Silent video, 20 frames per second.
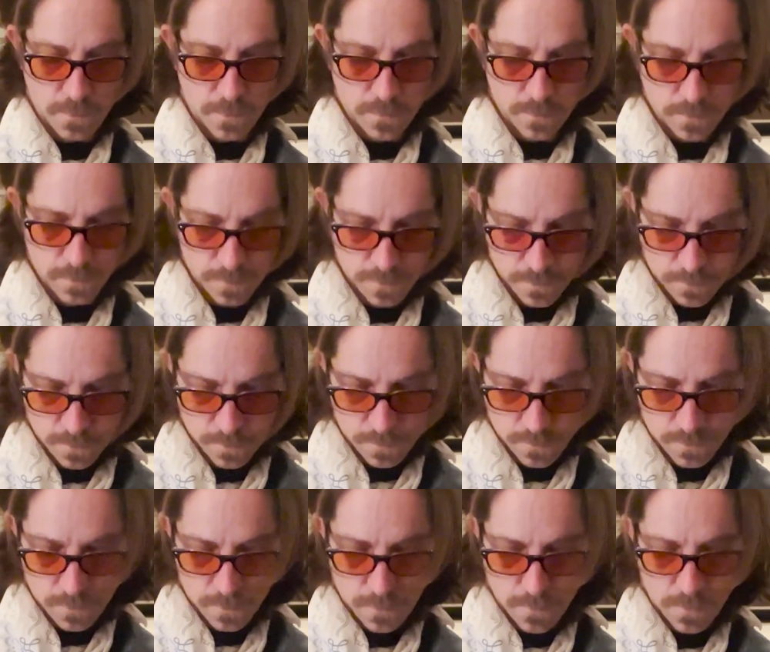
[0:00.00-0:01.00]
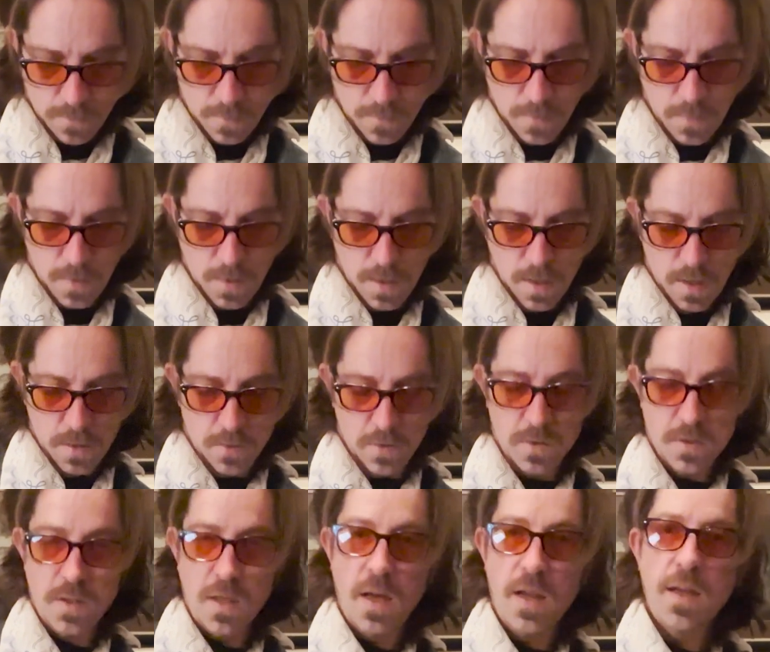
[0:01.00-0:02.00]
So
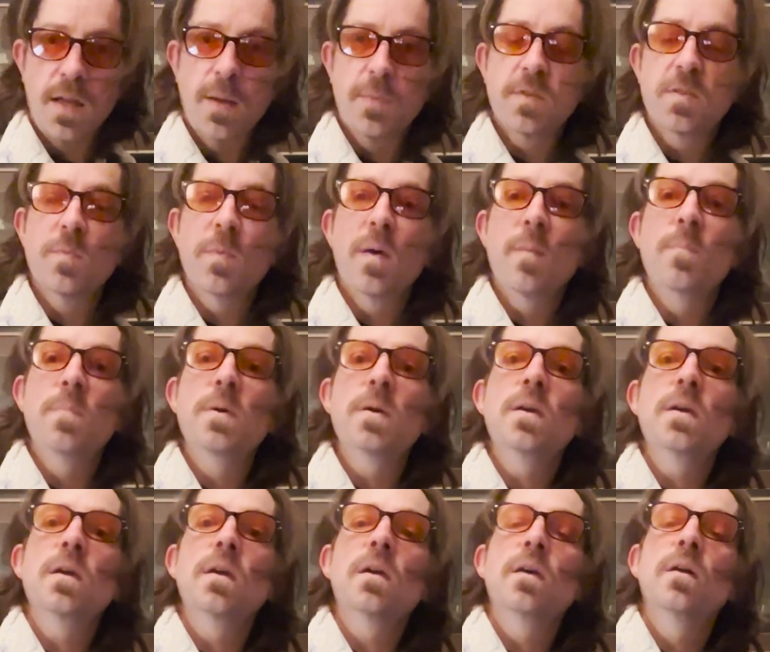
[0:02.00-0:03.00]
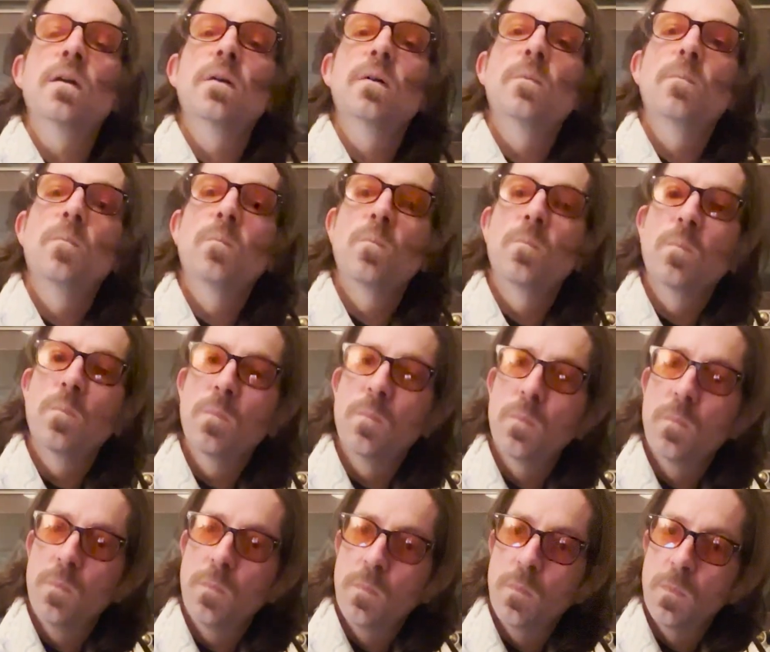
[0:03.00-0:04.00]
sliding up to my B,
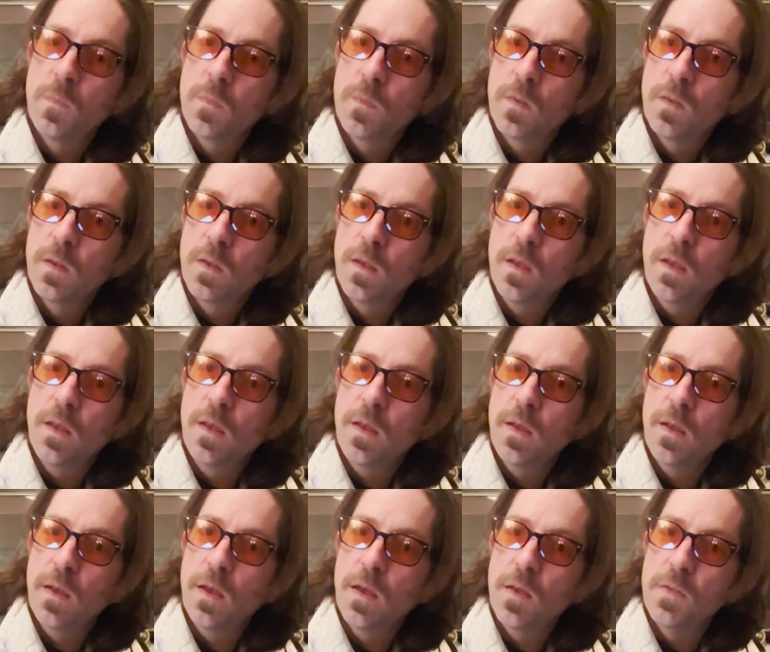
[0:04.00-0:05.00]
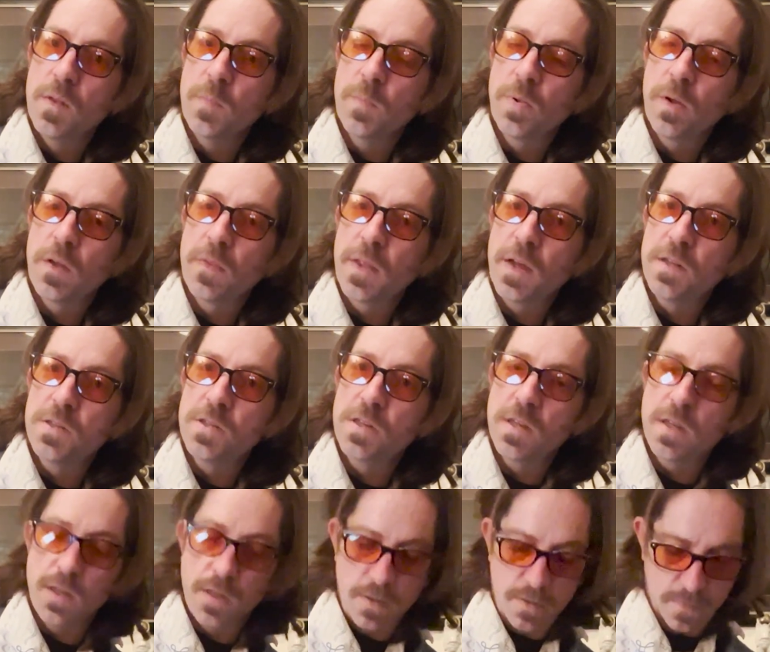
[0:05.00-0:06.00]
and then playing that
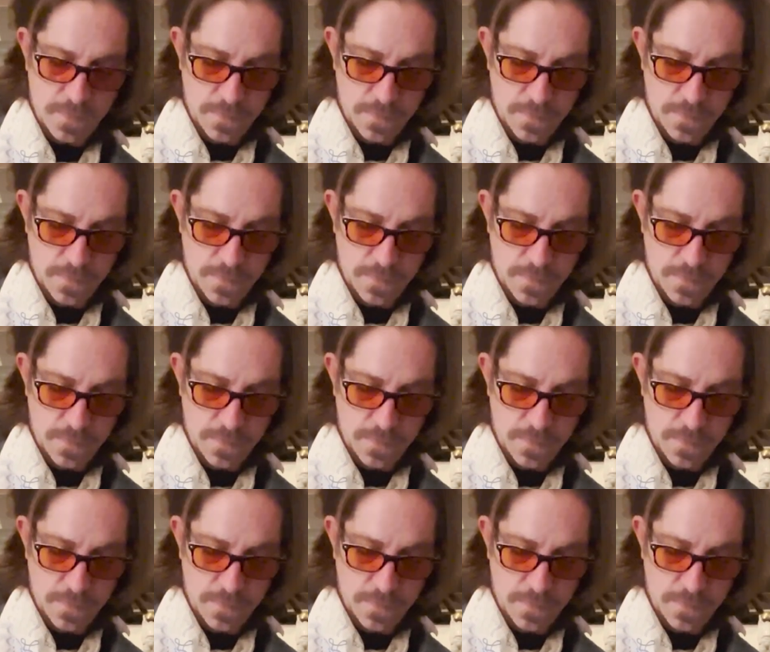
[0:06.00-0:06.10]
G.